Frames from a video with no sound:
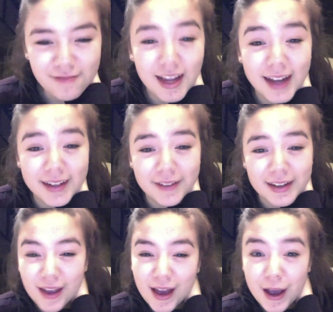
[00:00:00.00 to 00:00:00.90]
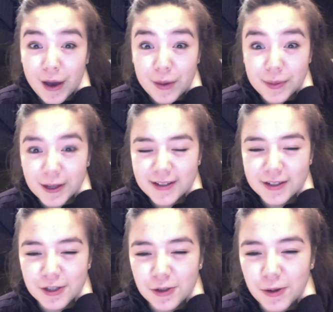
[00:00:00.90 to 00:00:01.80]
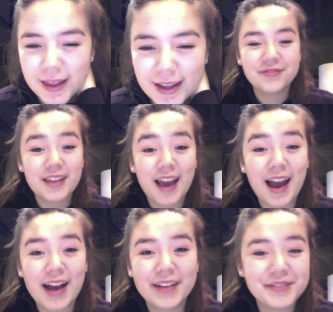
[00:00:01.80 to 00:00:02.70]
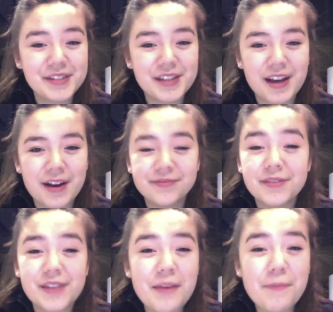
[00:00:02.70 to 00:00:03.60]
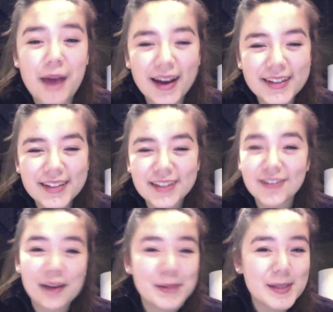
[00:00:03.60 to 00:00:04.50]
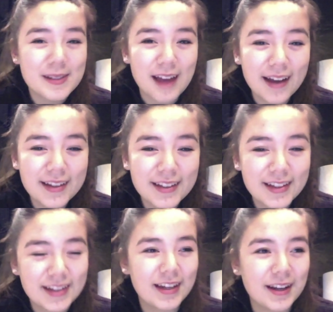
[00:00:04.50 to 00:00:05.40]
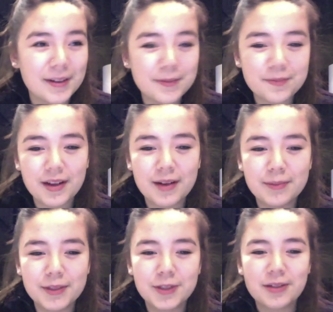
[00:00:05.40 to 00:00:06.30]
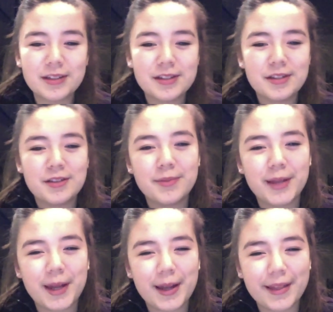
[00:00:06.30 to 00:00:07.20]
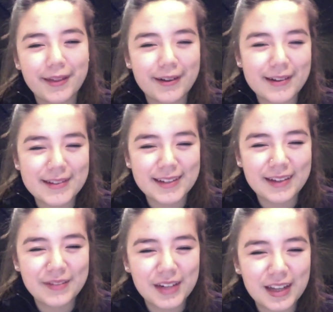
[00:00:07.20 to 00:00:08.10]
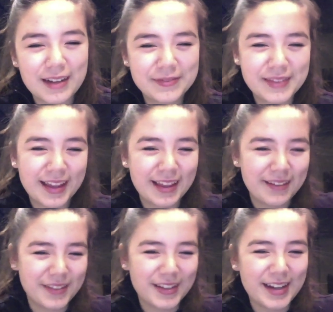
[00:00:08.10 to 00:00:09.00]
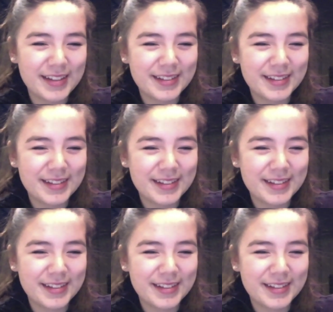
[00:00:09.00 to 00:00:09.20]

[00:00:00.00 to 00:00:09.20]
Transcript: Anyways, I hope you guys enjoy this. Yeah, so sit back, grab a snack, you know, um, enjoy this 2 minute and 30 second video. I love you guys.